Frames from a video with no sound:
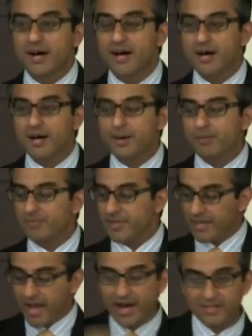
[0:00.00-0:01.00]
um,
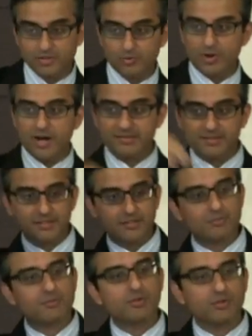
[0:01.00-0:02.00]
they asked Razi
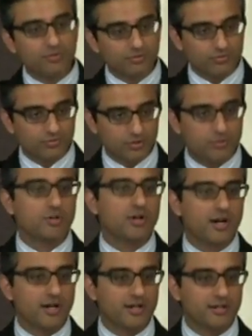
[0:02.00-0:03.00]
to move to
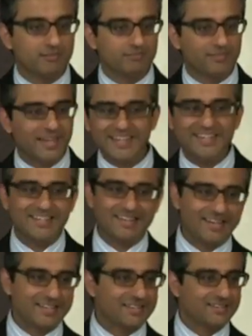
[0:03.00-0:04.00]
Bukhara. He
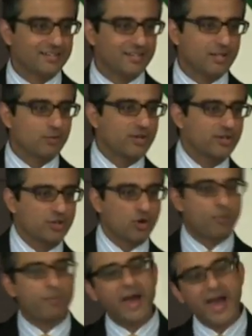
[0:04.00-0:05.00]
didn't like it there. He wanted to
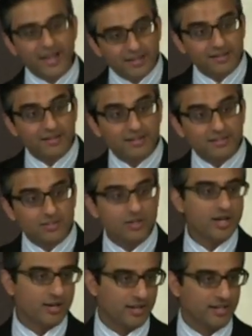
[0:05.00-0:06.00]
go back to
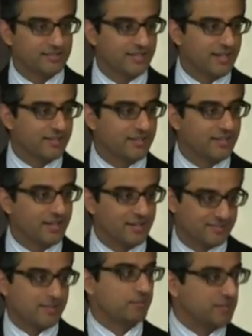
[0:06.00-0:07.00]
Herat, and they
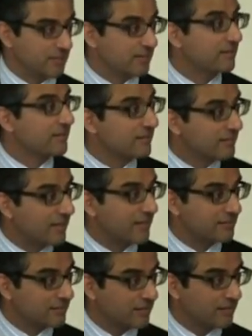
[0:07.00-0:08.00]
accepted
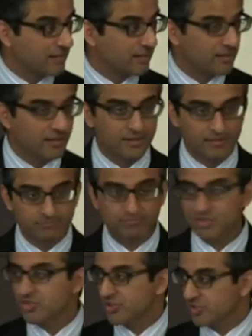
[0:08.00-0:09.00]
that uh, um,
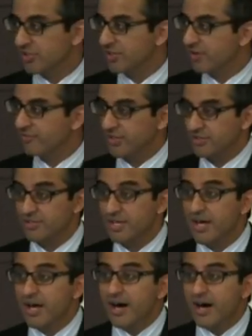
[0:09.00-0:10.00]
decision of his.
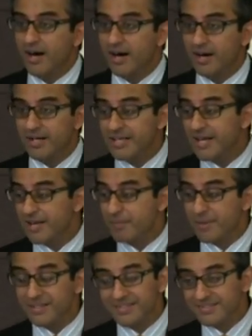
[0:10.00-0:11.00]
Uh, he had
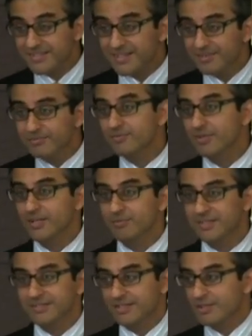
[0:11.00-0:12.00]
a madrasa, right,
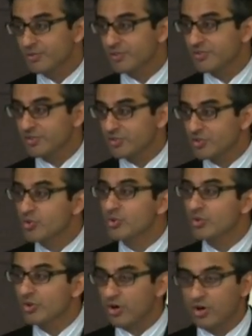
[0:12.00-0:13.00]
basically which is a
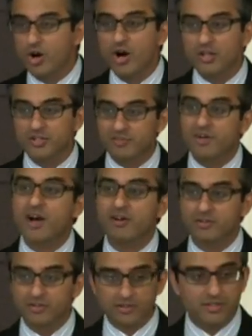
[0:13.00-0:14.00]
school or college of
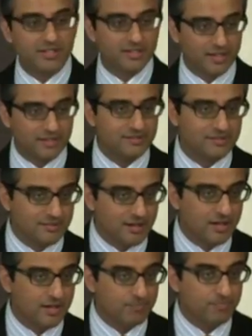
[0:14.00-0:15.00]
higher learning at this
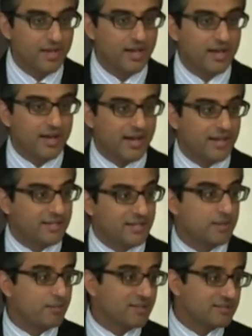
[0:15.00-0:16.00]
time. And he
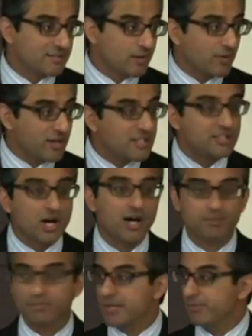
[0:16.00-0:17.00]
had a madrasa where he
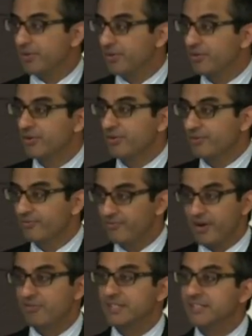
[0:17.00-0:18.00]
taught people
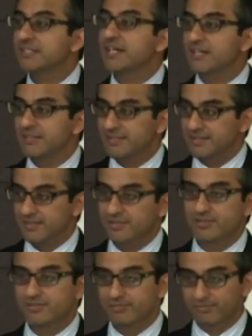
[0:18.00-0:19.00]
various
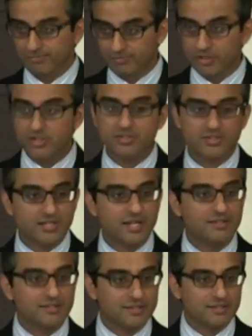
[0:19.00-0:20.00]
sciences, religious
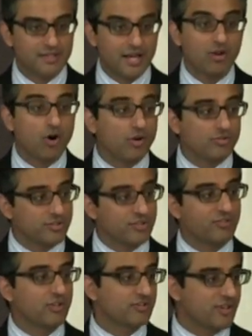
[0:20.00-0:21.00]
sciences and also
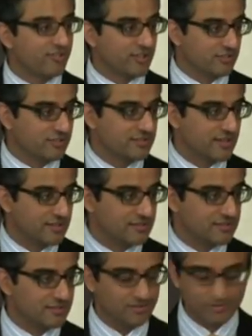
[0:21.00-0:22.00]
the philosophical
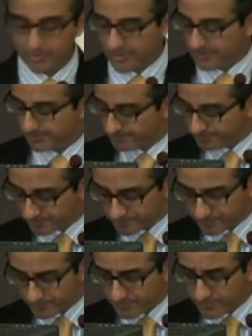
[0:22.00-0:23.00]
sciences. Right?
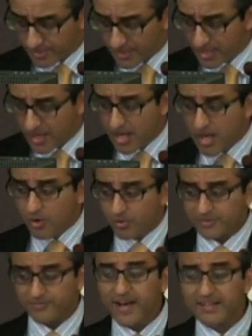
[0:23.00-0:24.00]

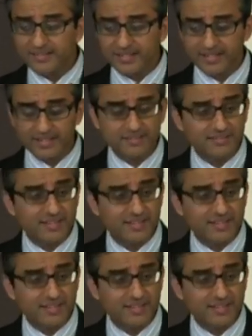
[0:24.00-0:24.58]
What's fascinating